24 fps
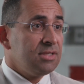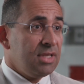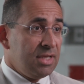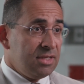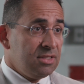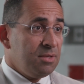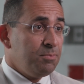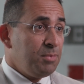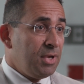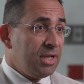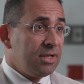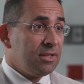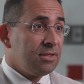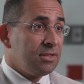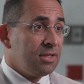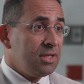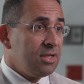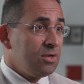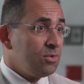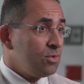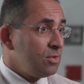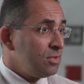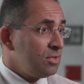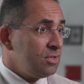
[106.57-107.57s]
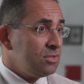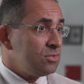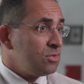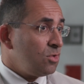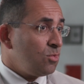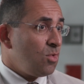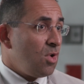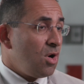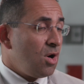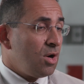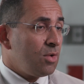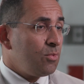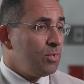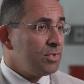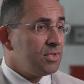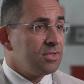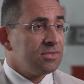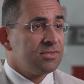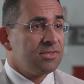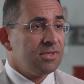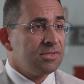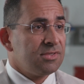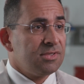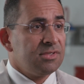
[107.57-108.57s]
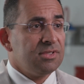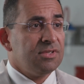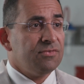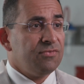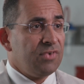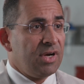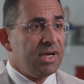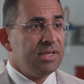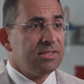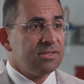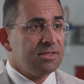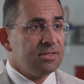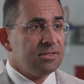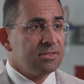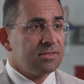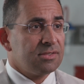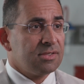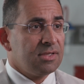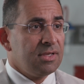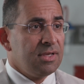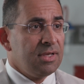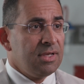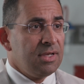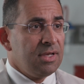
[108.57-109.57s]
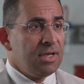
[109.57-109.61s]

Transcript: independently or at least walk with assisted devices